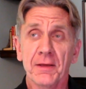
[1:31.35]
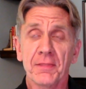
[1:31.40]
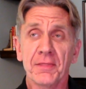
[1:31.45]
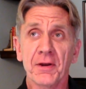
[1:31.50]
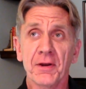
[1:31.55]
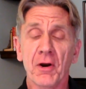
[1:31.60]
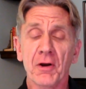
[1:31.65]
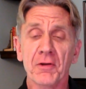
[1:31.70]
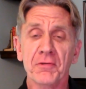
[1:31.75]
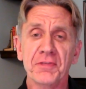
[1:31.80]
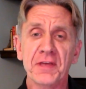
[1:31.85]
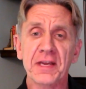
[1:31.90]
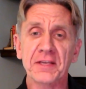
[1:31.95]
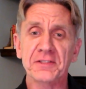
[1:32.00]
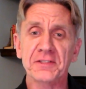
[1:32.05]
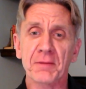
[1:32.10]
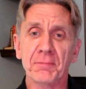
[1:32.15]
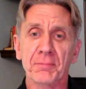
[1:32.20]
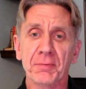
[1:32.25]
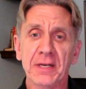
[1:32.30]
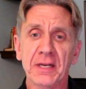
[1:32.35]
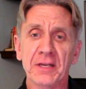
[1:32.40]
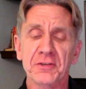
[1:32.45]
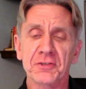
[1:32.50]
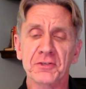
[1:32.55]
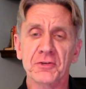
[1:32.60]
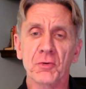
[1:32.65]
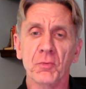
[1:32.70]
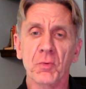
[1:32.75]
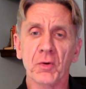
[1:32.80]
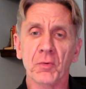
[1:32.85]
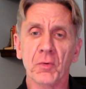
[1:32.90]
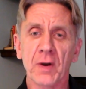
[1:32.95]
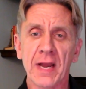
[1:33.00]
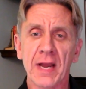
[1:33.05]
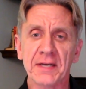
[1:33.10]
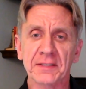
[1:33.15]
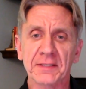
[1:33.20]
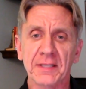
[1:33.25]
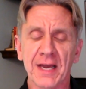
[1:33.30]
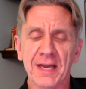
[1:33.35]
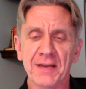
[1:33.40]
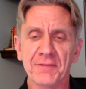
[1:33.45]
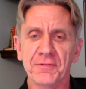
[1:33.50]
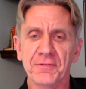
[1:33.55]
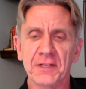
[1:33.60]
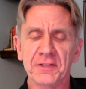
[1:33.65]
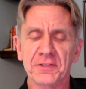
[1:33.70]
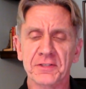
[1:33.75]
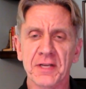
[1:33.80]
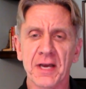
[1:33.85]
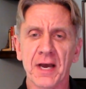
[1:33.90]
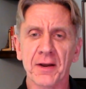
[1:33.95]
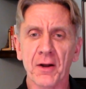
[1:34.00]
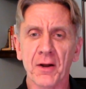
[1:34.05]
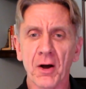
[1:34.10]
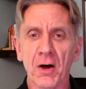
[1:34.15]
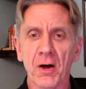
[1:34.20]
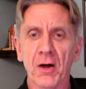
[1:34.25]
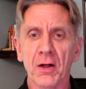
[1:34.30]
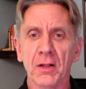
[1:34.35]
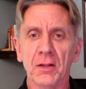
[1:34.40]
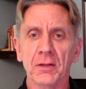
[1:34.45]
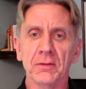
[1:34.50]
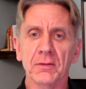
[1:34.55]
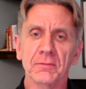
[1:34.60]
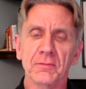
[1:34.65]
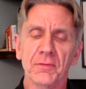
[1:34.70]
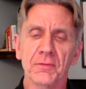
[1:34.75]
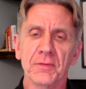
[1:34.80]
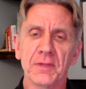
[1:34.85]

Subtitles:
there are things that bring us to where we're at in life, and it's not all,